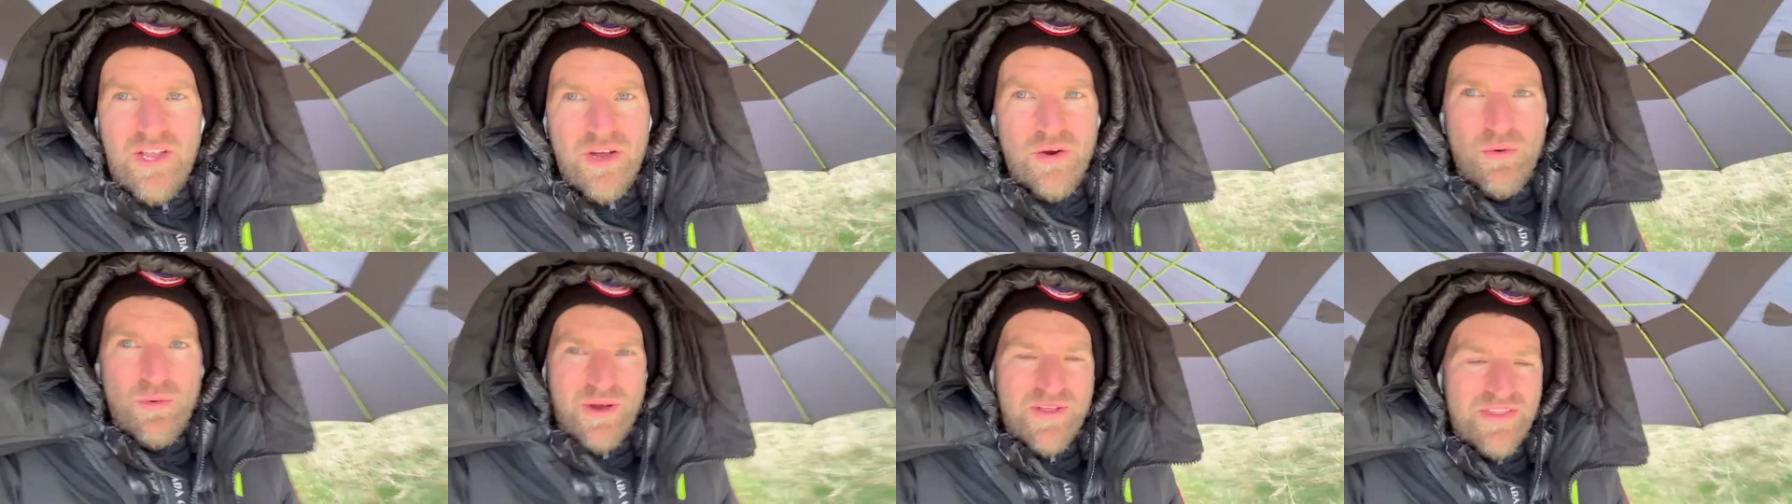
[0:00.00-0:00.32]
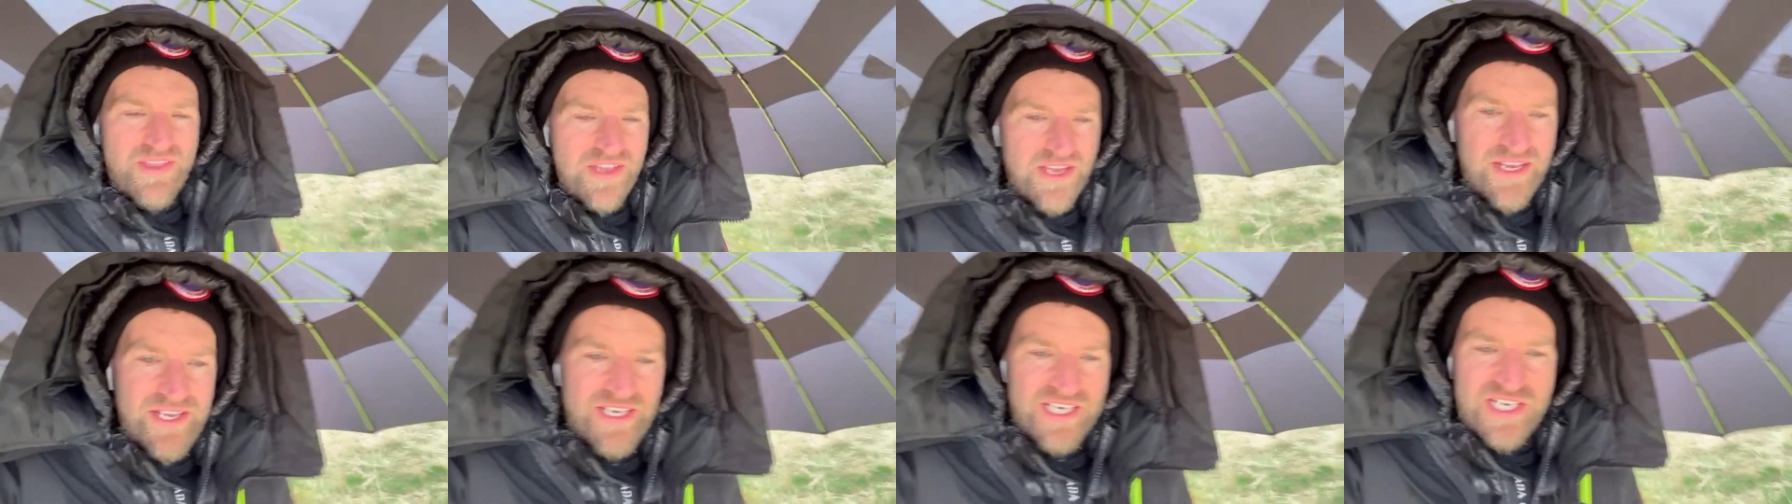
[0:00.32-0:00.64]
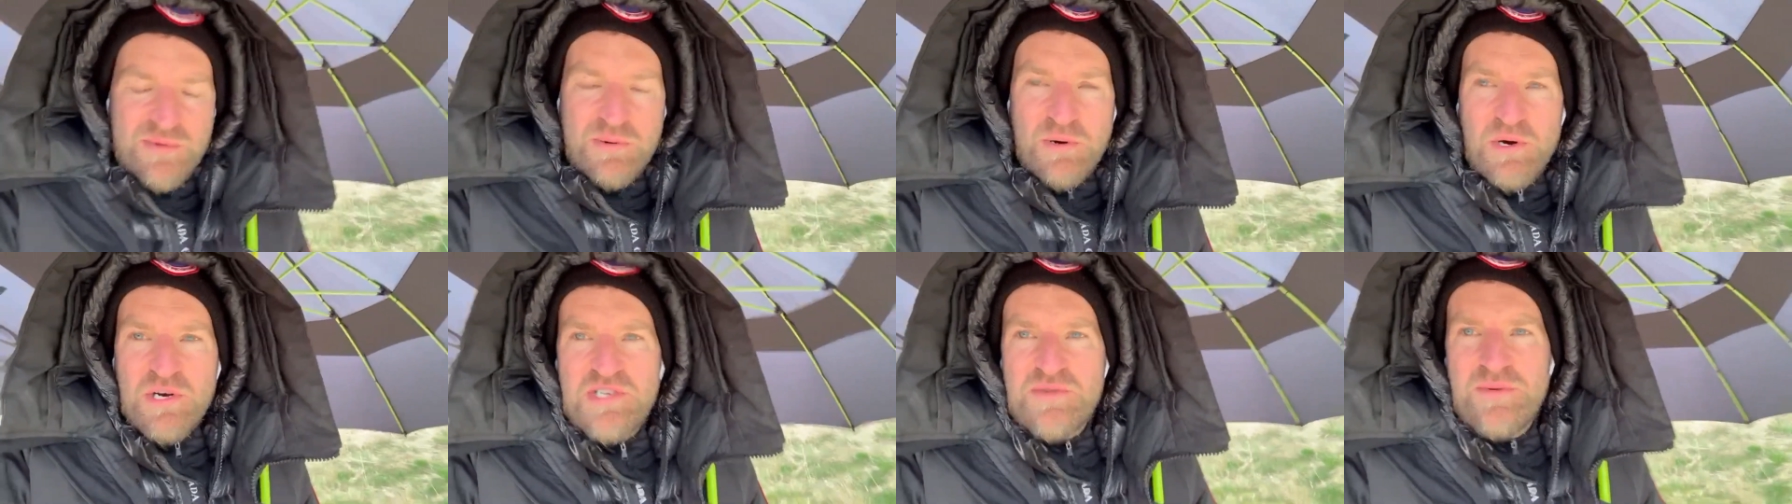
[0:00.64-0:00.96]
Weather is
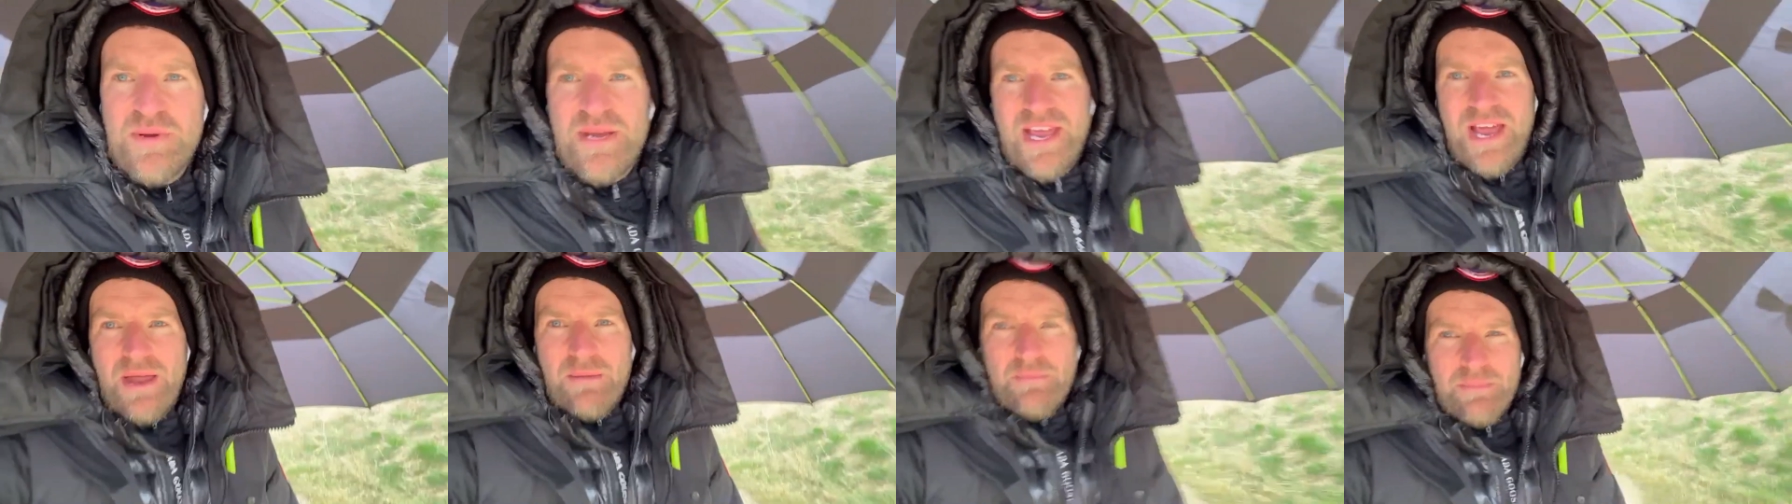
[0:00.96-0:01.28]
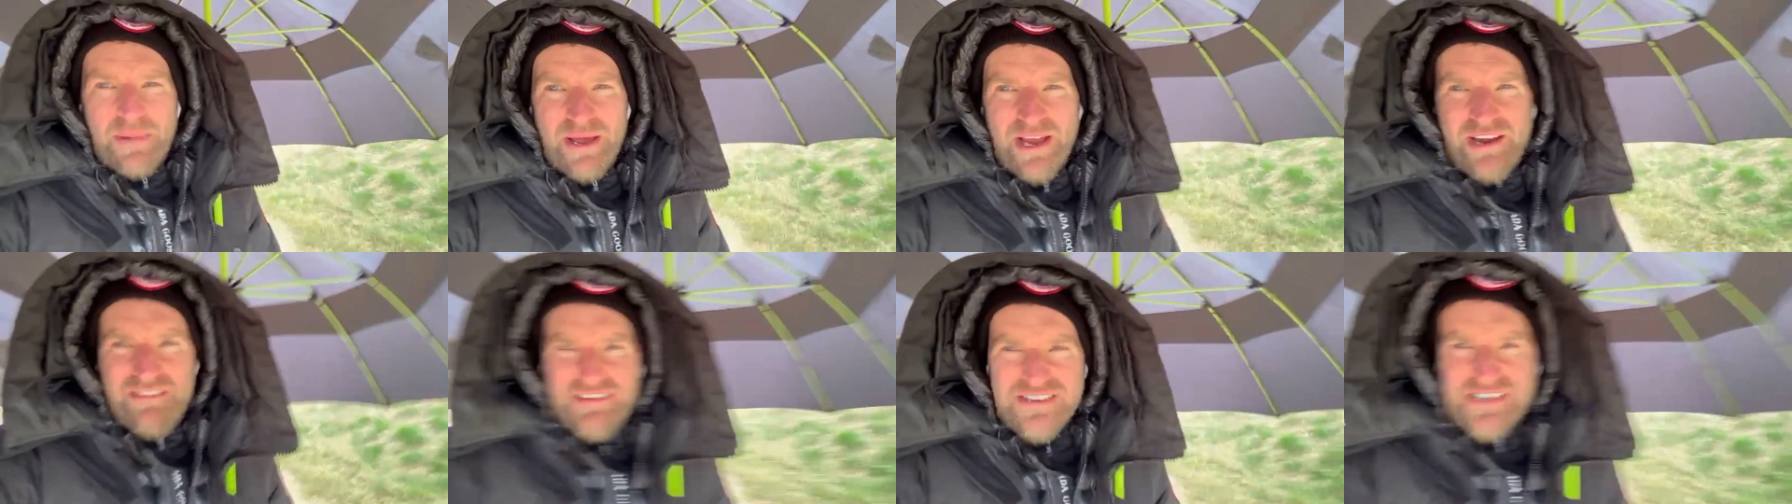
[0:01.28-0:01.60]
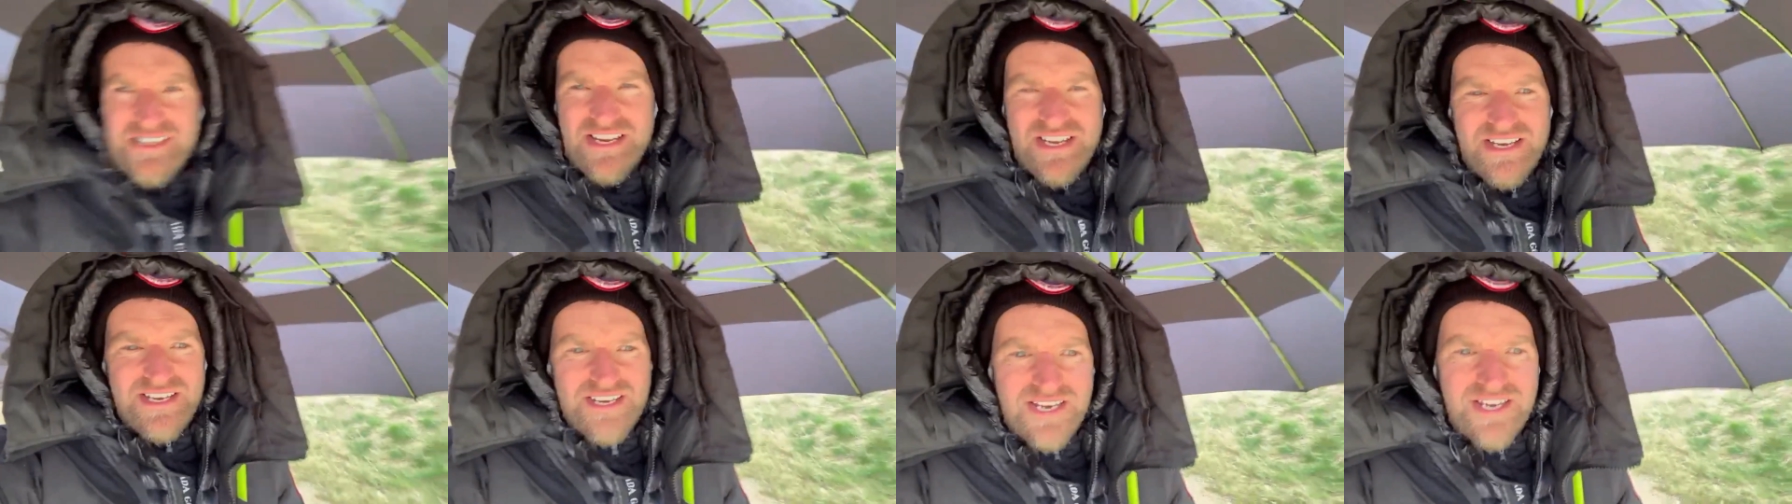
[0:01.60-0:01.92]
supposed to be getting better,
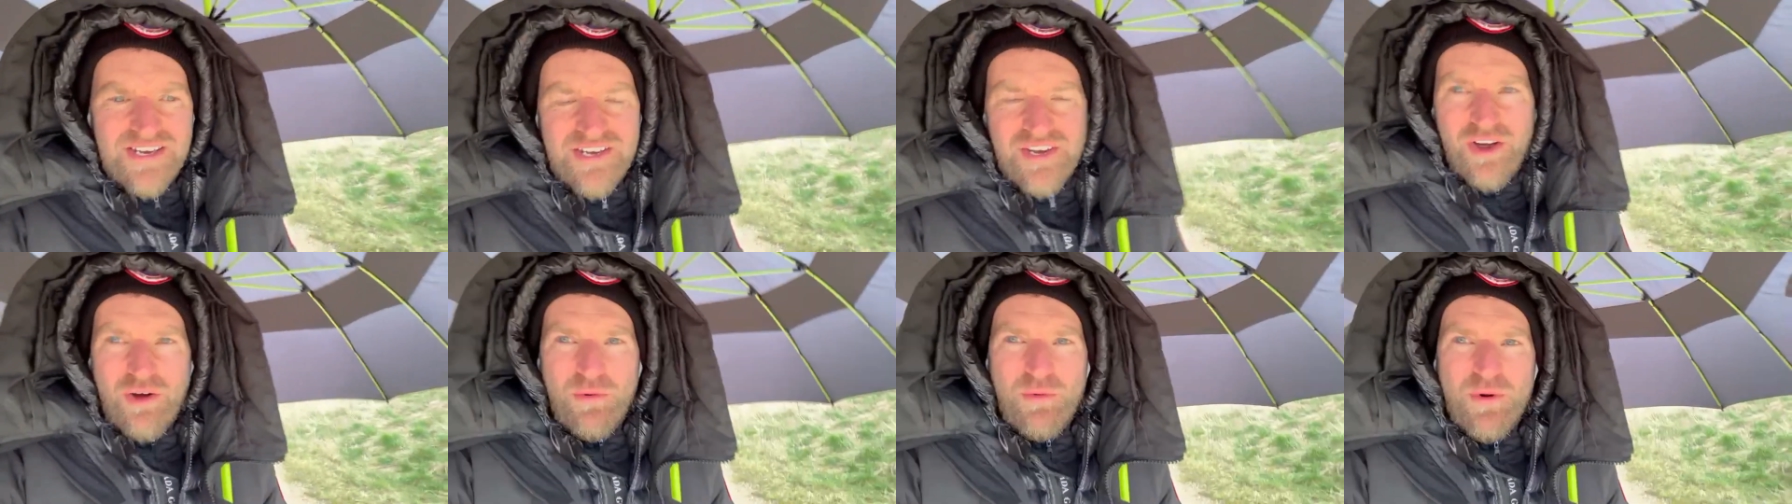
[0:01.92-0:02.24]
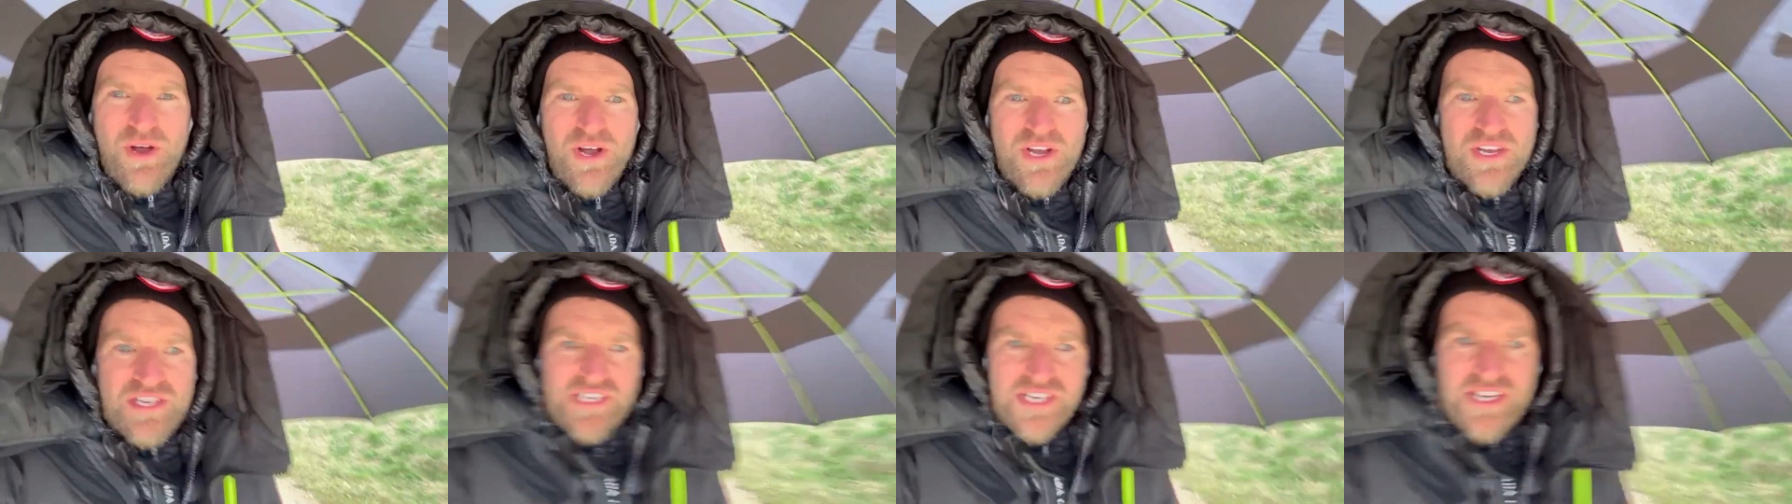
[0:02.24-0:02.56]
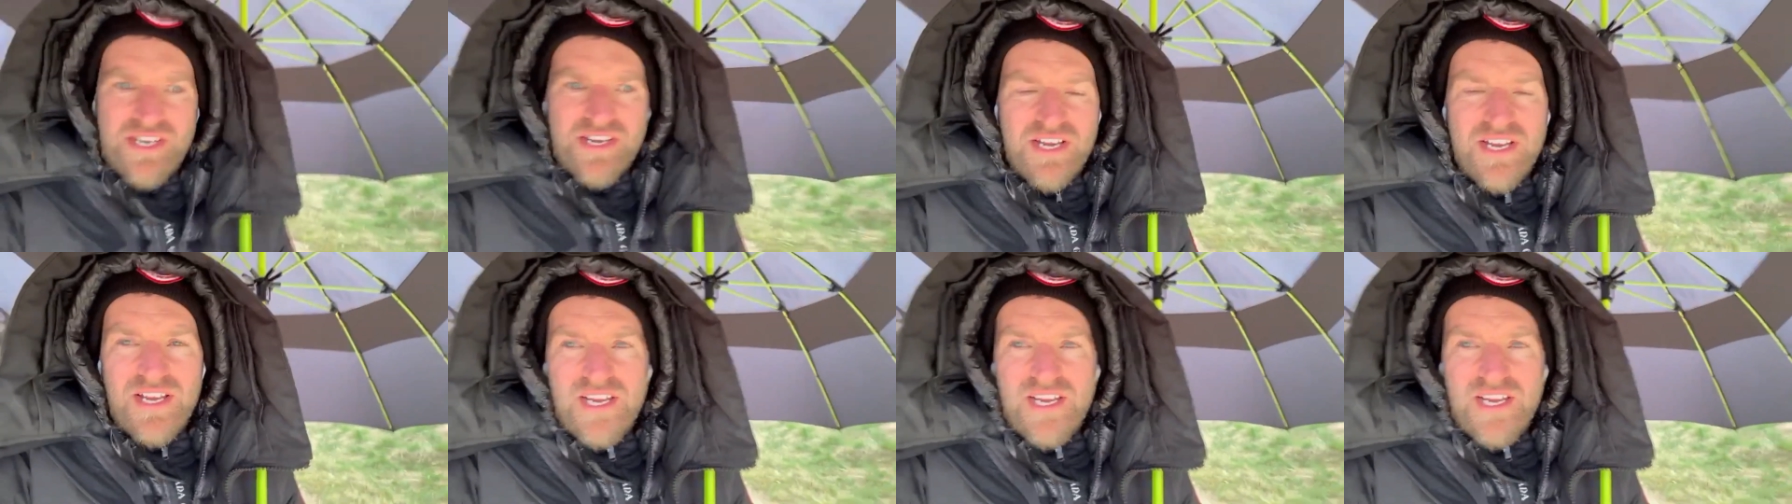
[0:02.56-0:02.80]
isn't it? Not worse.